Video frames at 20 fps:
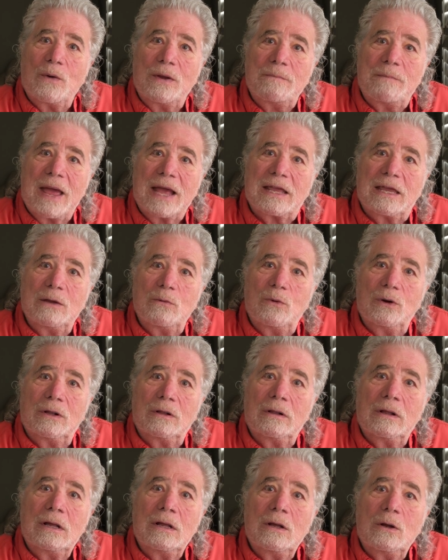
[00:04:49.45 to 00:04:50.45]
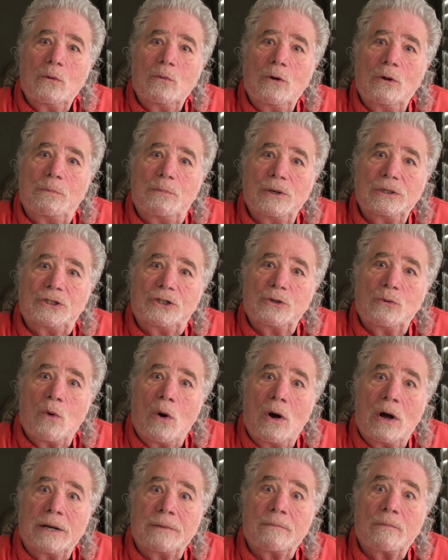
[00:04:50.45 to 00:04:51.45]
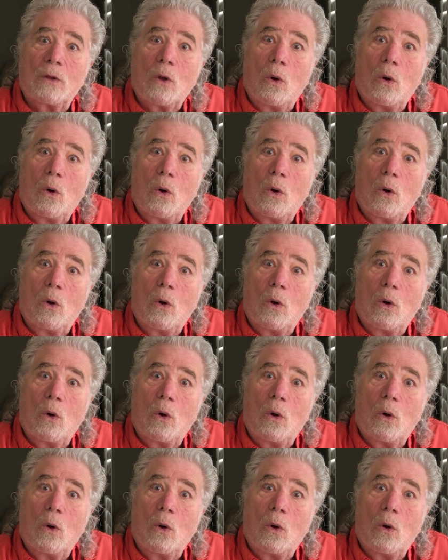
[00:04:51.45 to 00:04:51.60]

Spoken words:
and Becky will put you on.